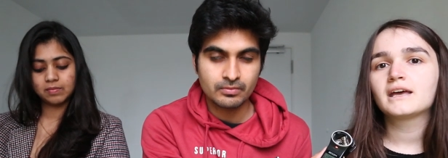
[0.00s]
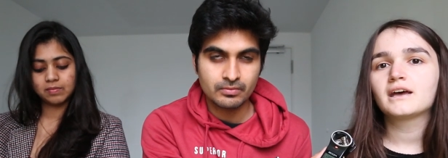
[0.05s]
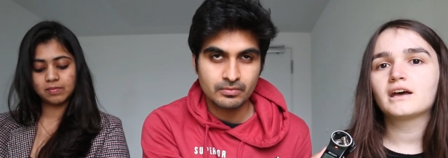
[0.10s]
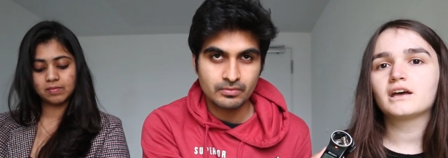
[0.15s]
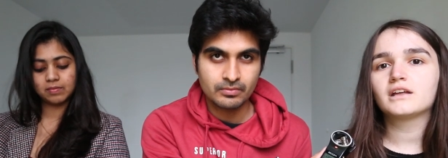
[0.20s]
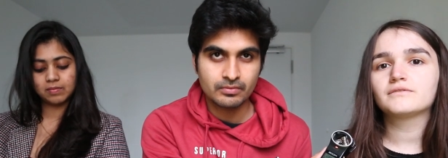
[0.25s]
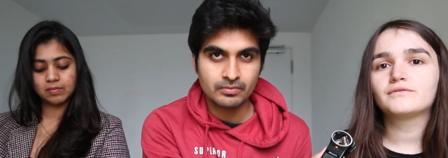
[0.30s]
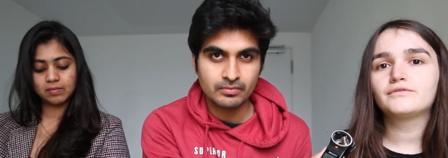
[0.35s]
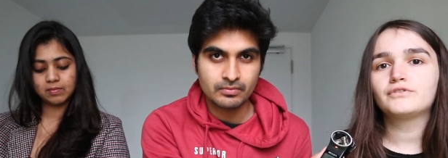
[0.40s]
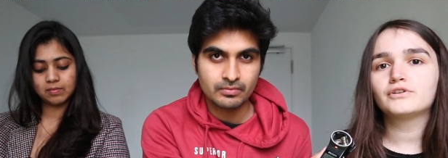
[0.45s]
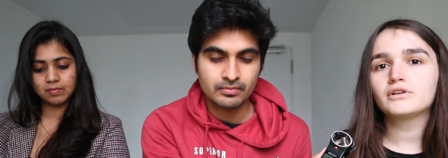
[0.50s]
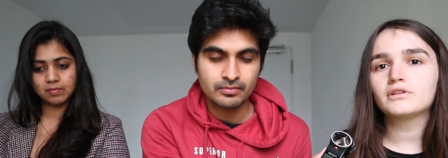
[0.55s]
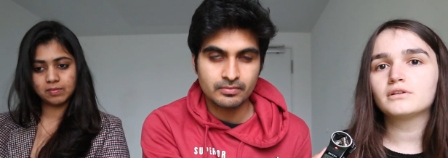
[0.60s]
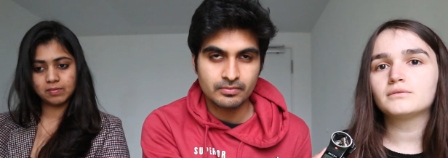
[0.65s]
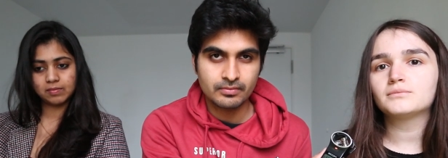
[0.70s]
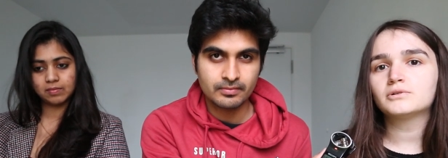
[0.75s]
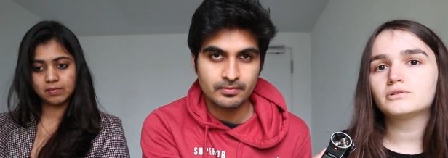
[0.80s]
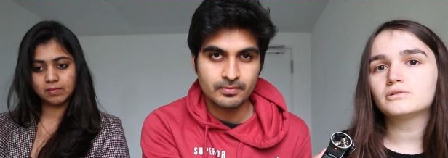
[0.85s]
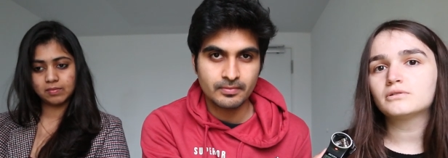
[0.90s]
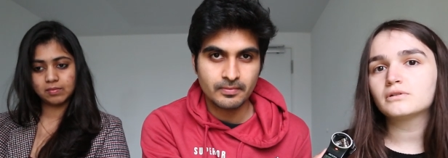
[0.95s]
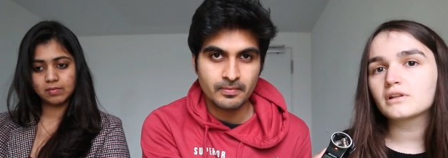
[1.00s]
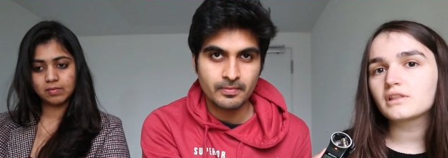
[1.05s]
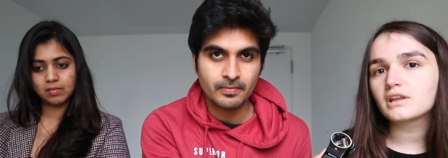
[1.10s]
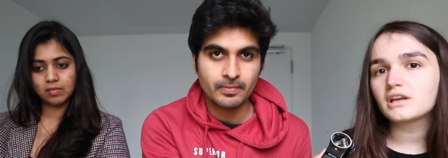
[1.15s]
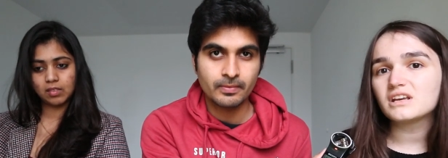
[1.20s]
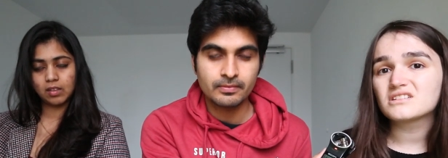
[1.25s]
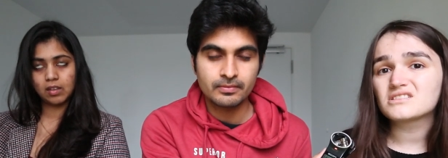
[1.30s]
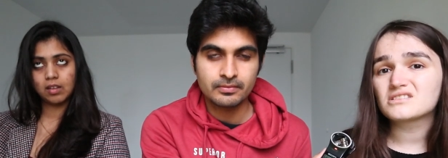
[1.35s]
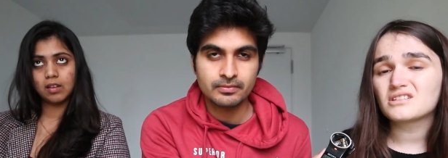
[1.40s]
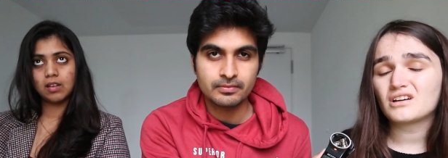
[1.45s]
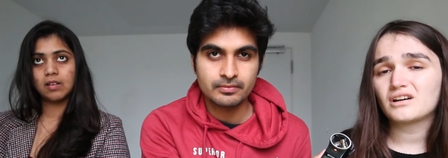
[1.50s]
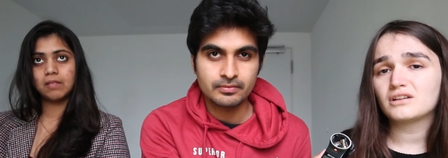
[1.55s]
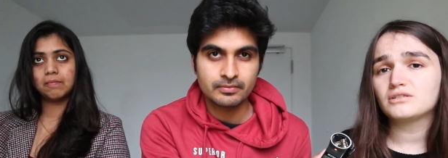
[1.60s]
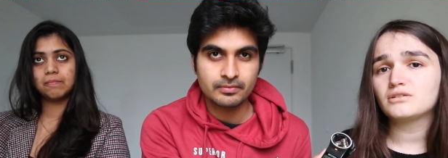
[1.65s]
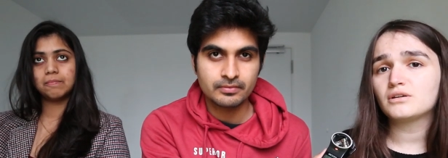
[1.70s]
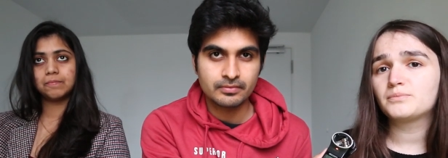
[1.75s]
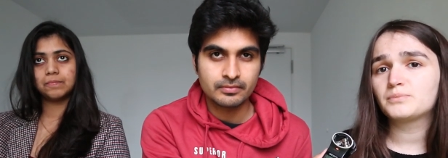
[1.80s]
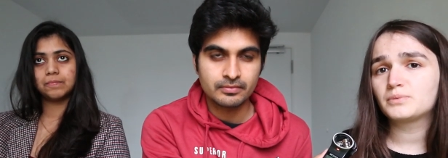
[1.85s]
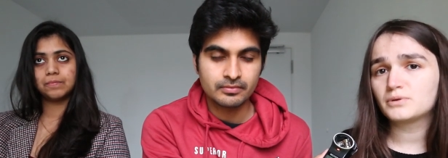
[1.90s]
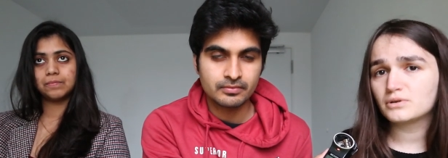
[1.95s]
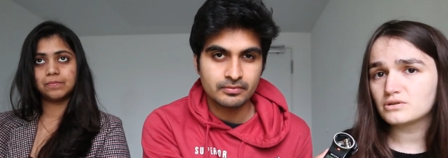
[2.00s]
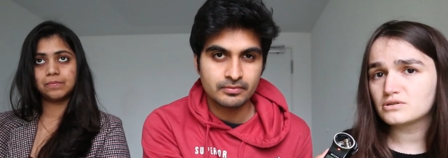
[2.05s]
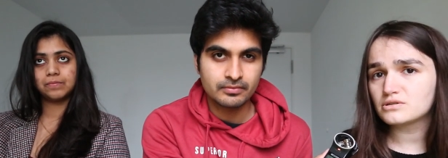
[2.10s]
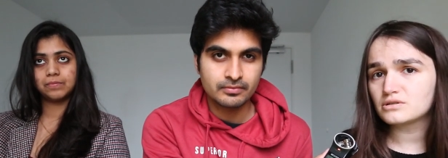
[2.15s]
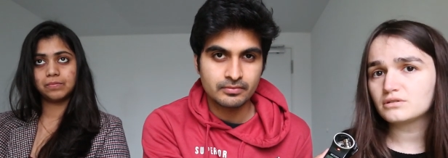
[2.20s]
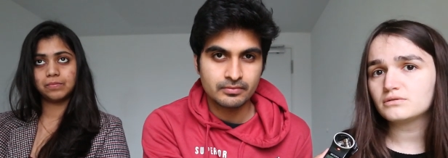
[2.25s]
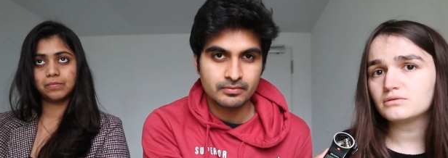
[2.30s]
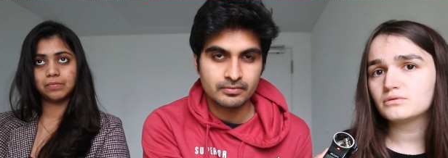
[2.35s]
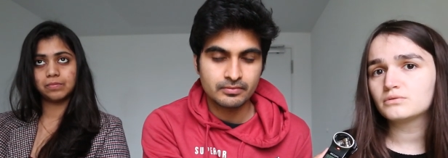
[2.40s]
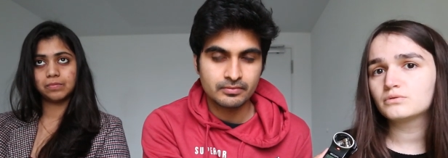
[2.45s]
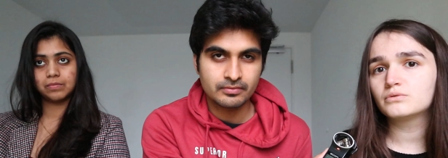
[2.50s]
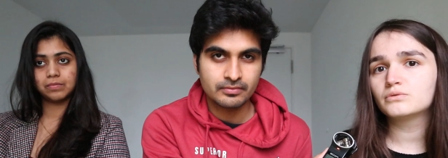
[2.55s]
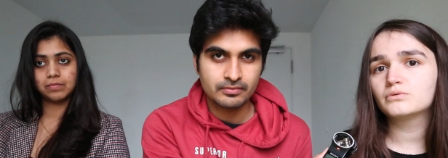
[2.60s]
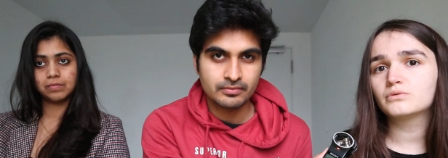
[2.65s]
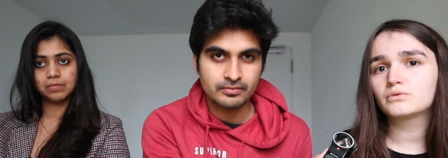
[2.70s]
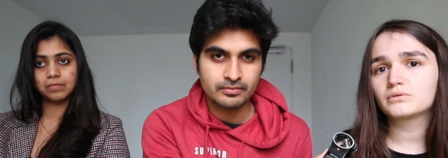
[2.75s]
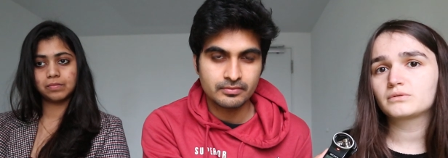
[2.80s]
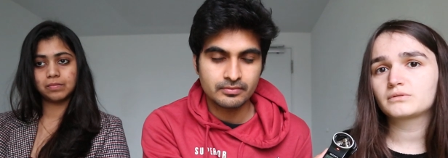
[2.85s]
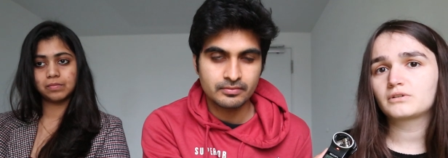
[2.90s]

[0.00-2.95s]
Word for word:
Speaker 1: And furthermore, they assign a person who